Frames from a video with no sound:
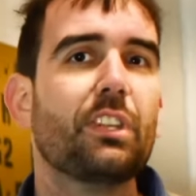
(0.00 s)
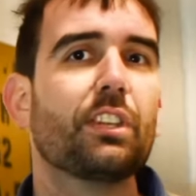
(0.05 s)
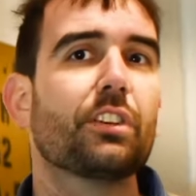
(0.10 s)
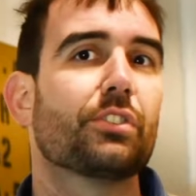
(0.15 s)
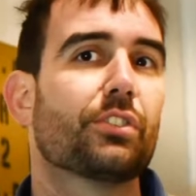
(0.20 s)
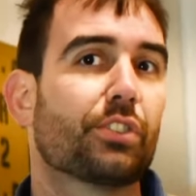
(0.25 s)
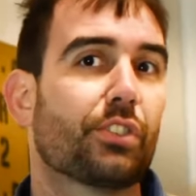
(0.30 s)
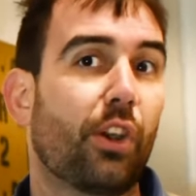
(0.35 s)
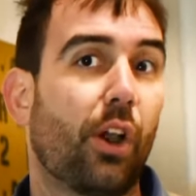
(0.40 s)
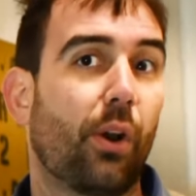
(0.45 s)

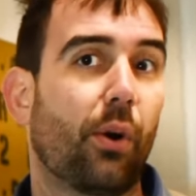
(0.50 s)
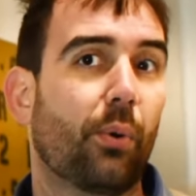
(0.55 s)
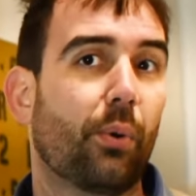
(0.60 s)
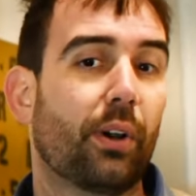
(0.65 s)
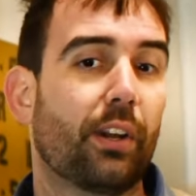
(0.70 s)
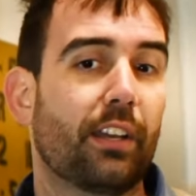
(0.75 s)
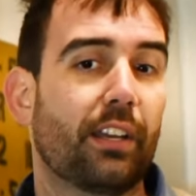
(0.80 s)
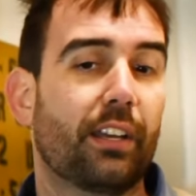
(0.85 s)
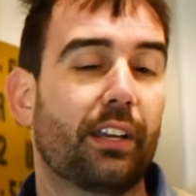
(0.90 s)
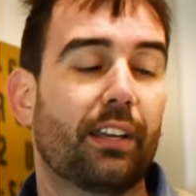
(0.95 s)

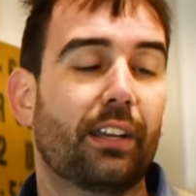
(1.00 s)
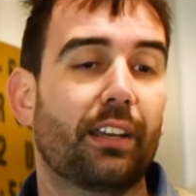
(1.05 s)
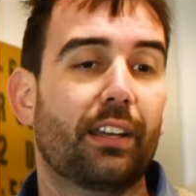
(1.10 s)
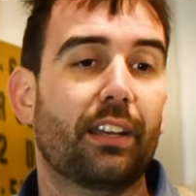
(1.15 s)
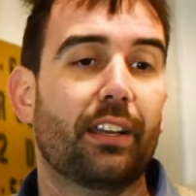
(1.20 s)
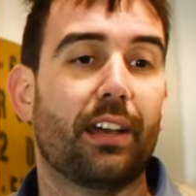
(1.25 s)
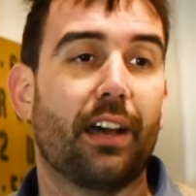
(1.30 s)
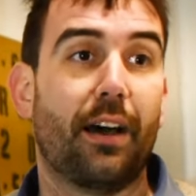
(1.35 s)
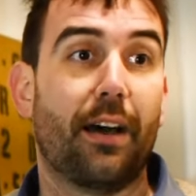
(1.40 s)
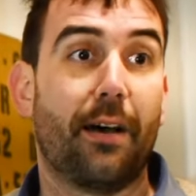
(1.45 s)
So
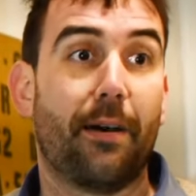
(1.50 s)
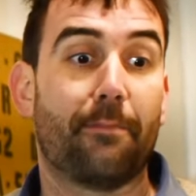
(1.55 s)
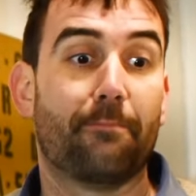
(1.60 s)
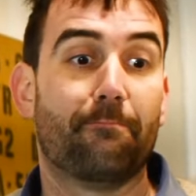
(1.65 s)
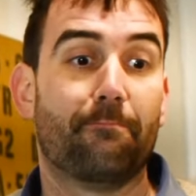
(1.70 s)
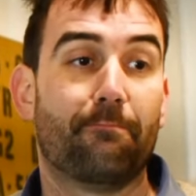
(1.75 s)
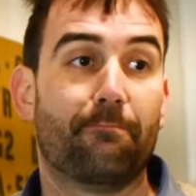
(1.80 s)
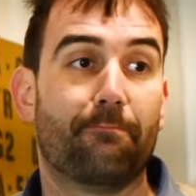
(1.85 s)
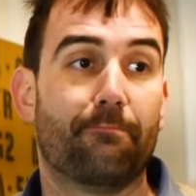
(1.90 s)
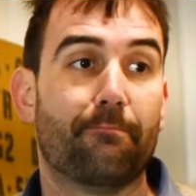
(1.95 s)
um,
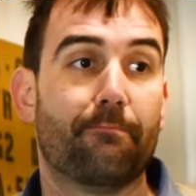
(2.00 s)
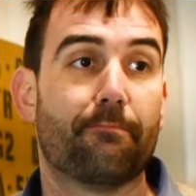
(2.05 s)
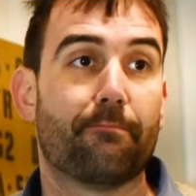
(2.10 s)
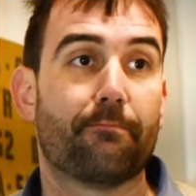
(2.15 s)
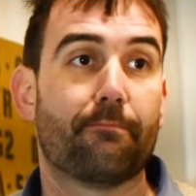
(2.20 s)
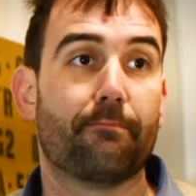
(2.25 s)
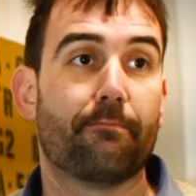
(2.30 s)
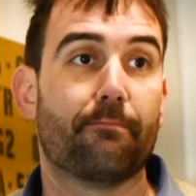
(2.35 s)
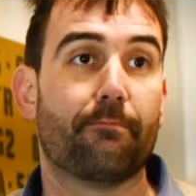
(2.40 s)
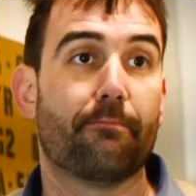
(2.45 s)

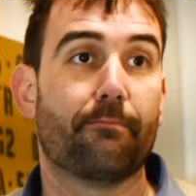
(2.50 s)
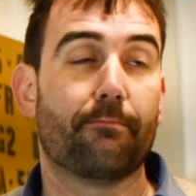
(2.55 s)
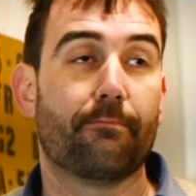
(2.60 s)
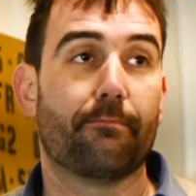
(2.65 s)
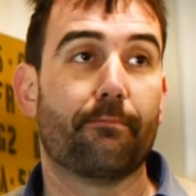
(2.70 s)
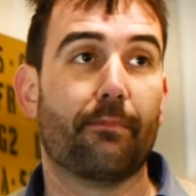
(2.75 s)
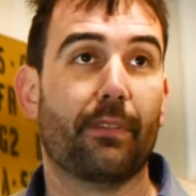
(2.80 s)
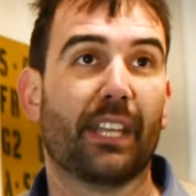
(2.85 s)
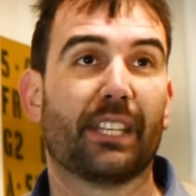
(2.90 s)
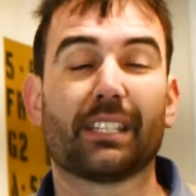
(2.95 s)

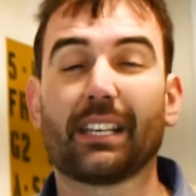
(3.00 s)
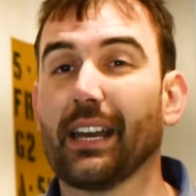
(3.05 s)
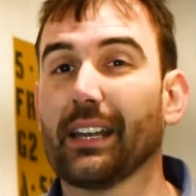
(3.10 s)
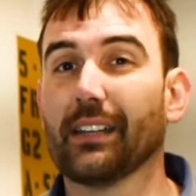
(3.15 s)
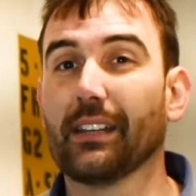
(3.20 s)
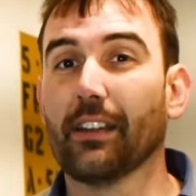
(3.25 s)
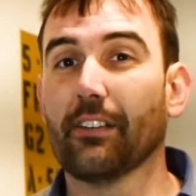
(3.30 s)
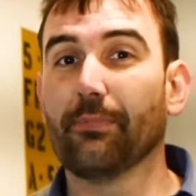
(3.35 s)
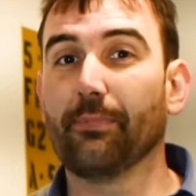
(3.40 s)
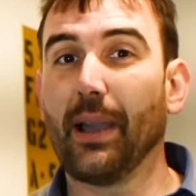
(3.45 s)
it's got
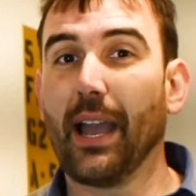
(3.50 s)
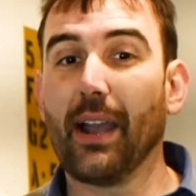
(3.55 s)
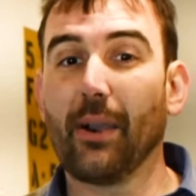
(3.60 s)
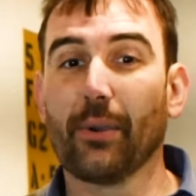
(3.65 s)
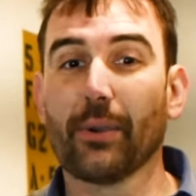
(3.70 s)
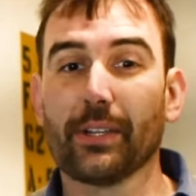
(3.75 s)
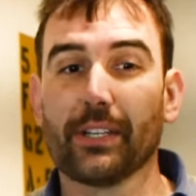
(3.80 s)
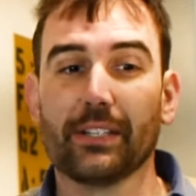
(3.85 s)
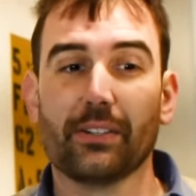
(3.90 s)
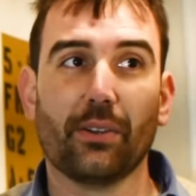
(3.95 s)
enough
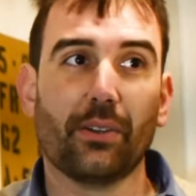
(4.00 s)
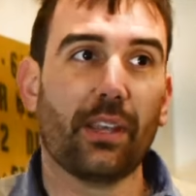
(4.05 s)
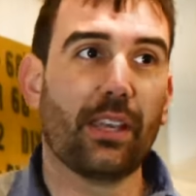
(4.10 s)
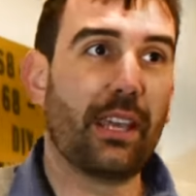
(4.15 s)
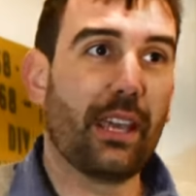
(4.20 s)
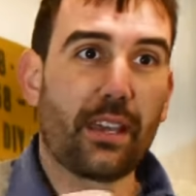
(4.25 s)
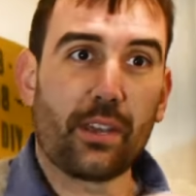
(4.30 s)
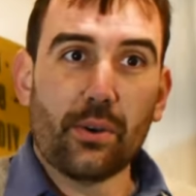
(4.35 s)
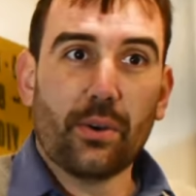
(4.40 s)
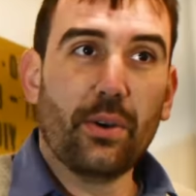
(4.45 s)
power, it'll
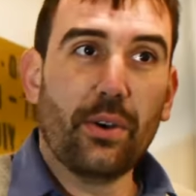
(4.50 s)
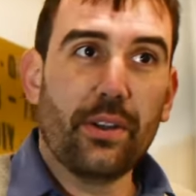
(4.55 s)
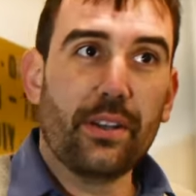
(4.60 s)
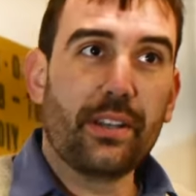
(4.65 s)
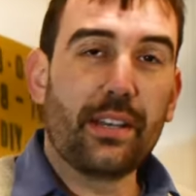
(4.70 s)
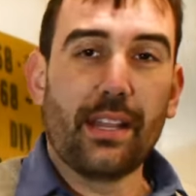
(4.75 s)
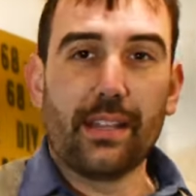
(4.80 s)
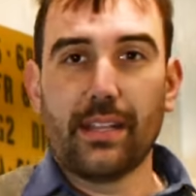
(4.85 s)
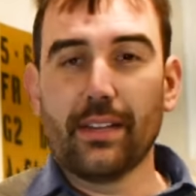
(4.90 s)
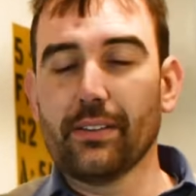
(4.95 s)
kick on
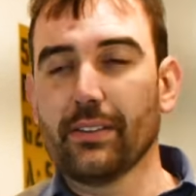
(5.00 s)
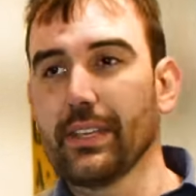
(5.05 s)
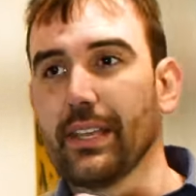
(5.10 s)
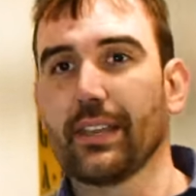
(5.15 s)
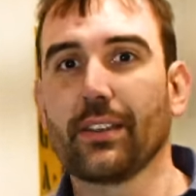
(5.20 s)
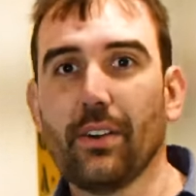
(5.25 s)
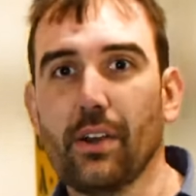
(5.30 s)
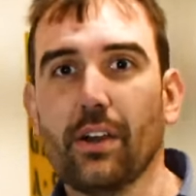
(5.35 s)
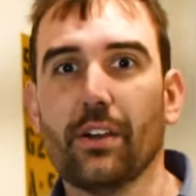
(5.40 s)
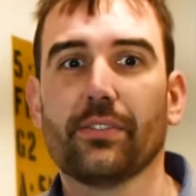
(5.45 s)
and then it'll
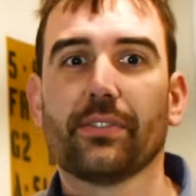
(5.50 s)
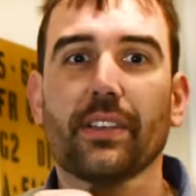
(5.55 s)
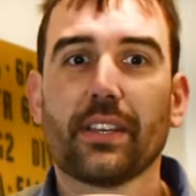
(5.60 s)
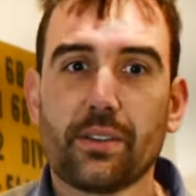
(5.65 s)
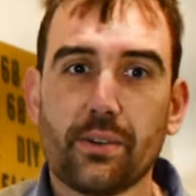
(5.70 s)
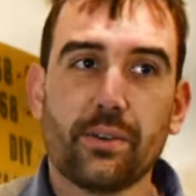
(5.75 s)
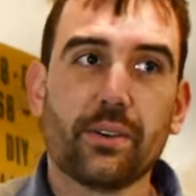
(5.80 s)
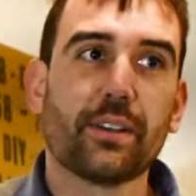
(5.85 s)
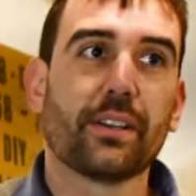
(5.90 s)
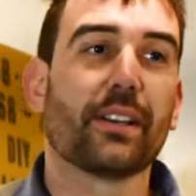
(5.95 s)
kick off,
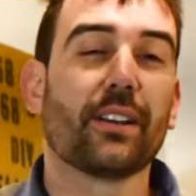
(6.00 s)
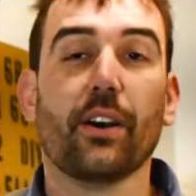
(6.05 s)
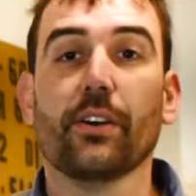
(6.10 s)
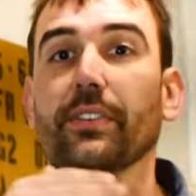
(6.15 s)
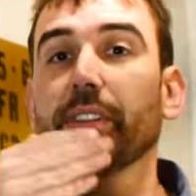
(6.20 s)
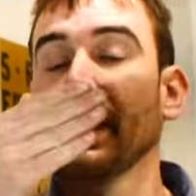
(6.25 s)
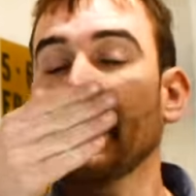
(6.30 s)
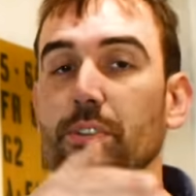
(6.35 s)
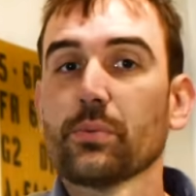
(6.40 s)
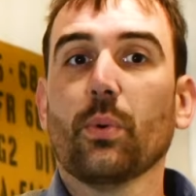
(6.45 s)
kick on, kick off,
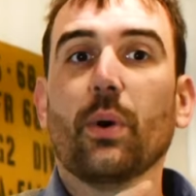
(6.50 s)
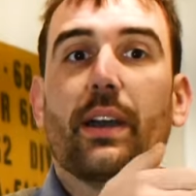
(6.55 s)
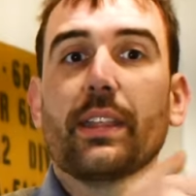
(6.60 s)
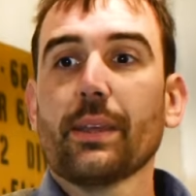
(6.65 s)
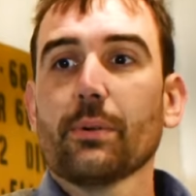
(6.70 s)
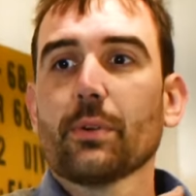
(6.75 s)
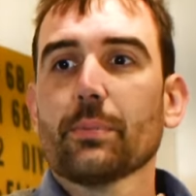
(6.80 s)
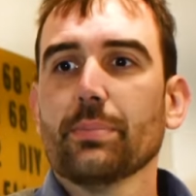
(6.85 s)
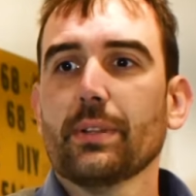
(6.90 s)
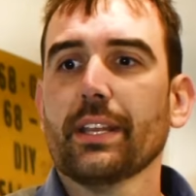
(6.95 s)
and that's why
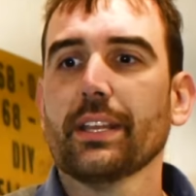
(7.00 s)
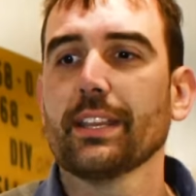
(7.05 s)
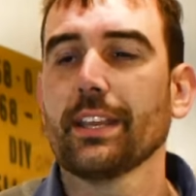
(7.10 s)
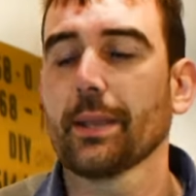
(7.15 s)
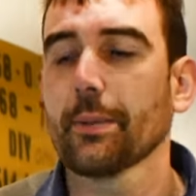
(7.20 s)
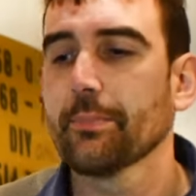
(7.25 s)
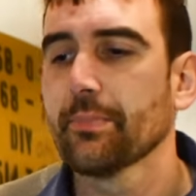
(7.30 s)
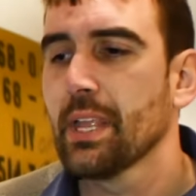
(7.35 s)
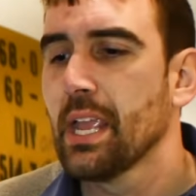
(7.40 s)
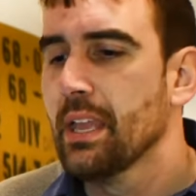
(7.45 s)
they were
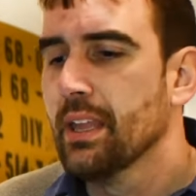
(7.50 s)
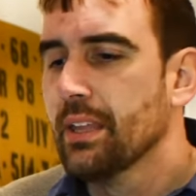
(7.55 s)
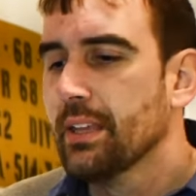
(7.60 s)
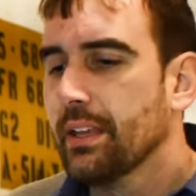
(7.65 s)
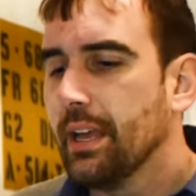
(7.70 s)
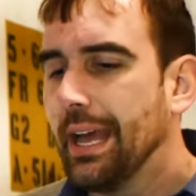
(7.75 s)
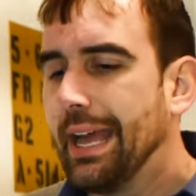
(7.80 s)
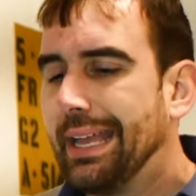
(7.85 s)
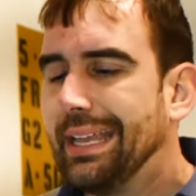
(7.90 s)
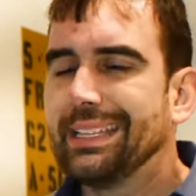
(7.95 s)
blinking.
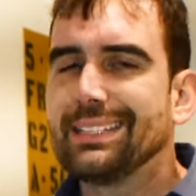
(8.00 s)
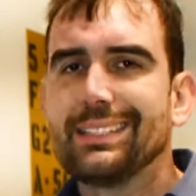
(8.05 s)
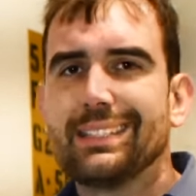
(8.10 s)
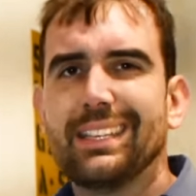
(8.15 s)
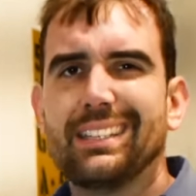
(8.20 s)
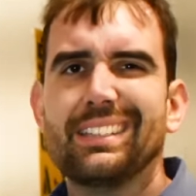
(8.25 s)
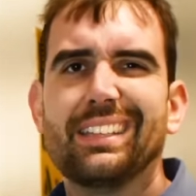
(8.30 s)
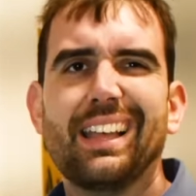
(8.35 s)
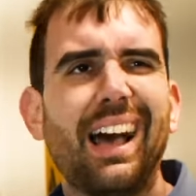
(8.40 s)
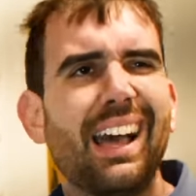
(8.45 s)
Uh, it
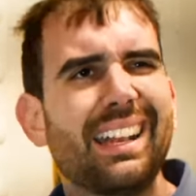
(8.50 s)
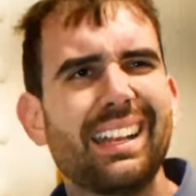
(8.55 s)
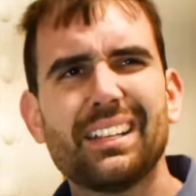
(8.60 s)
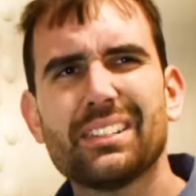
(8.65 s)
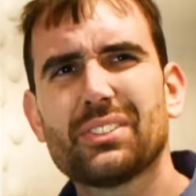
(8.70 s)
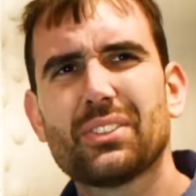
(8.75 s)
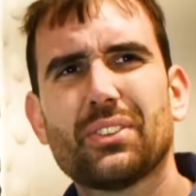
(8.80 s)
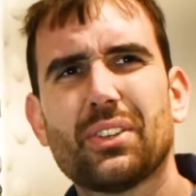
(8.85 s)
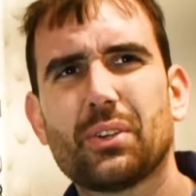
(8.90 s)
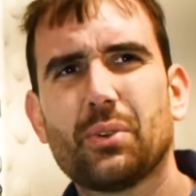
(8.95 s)
did not
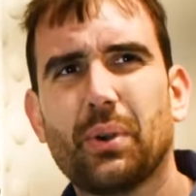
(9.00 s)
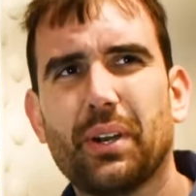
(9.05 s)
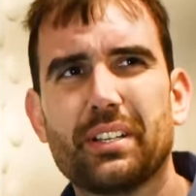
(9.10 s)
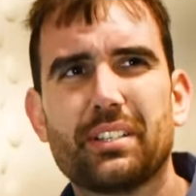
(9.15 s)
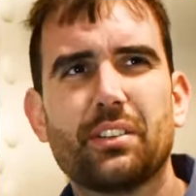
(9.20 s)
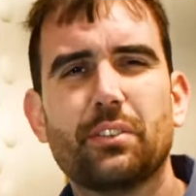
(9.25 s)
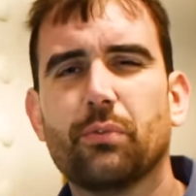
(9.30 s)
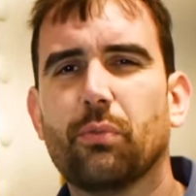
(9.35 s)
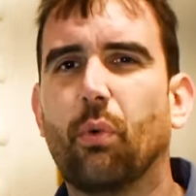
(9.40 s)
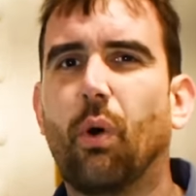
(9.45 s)
answer the
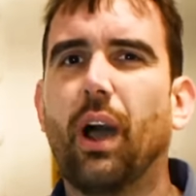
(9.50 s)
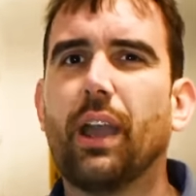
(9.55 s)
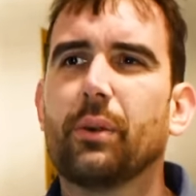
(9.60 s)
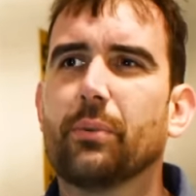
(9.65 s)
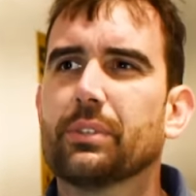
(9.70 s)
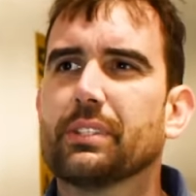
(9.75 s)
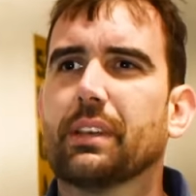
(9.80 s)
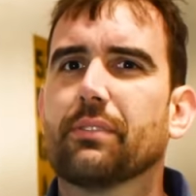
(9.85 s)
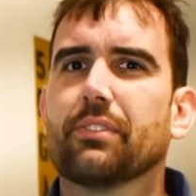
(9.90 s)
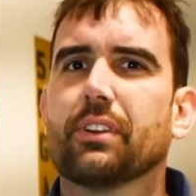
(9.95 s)
question of why it
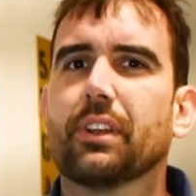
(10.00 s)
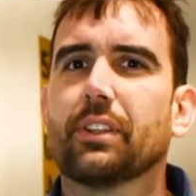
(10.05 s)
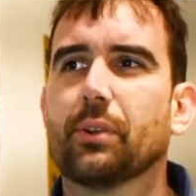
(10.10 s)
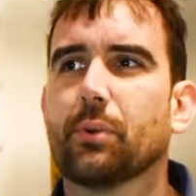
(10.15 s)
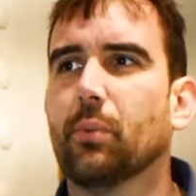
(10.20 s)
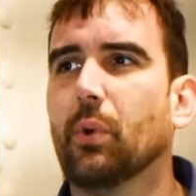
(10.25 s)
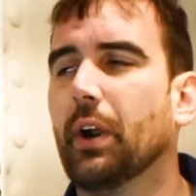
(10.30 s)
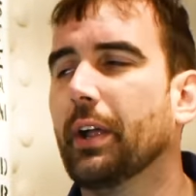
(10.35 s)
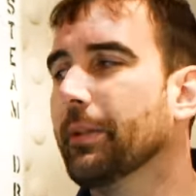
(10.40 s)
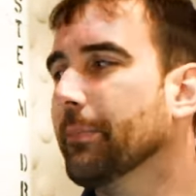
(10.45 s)
was every other
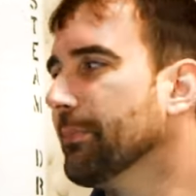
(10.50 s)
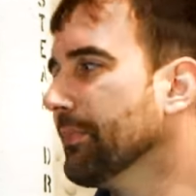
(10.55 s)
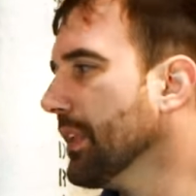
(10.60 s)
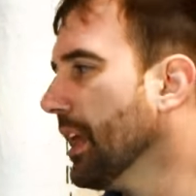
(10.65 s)
one.